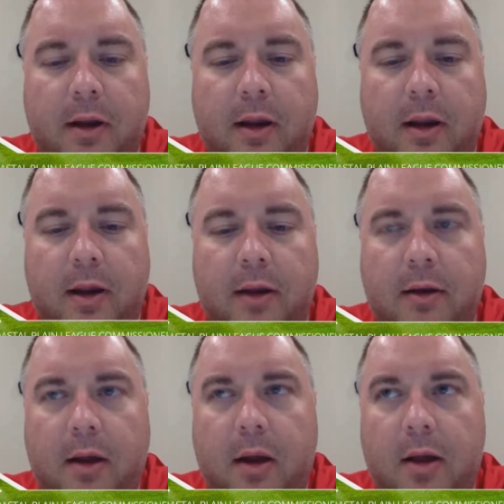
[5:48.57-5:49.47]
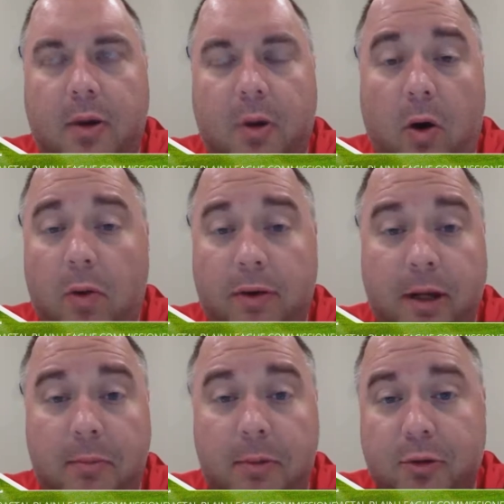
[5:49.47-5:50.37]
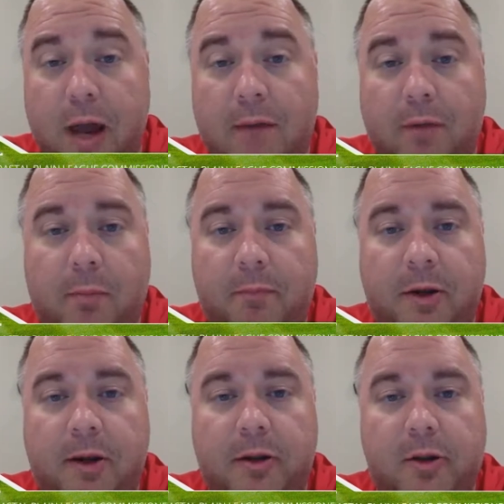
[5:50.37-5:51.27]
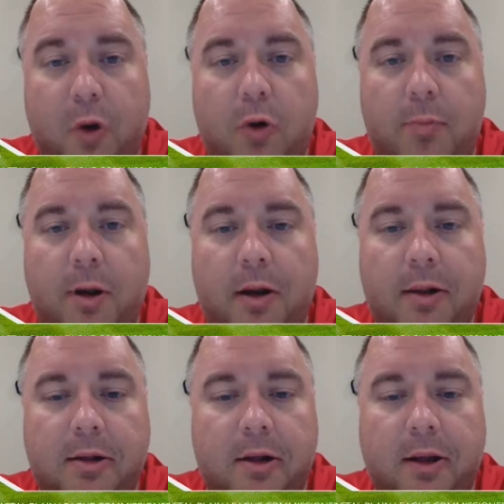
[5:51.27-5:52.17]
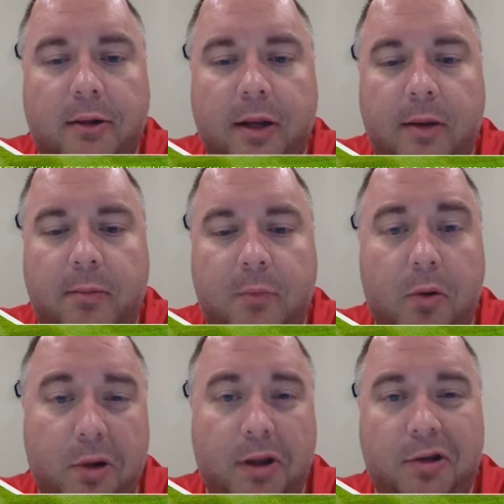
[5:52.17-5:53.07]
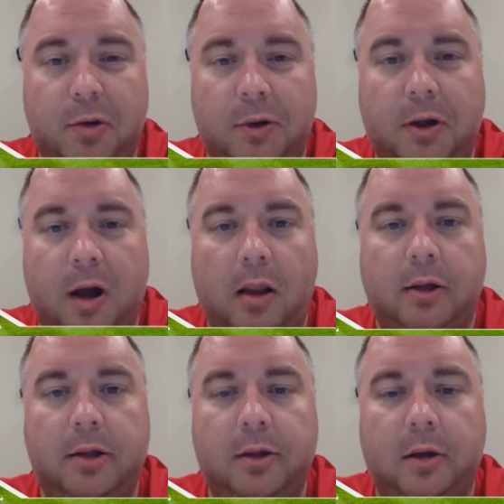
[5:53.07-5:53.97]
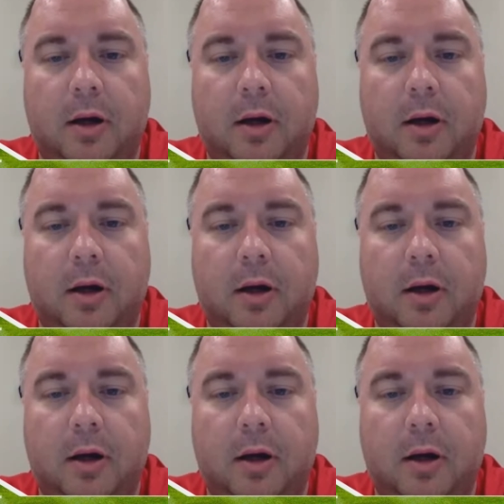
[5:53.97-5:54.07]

And so all the teams travel via charter bus, just like they mostly do in college.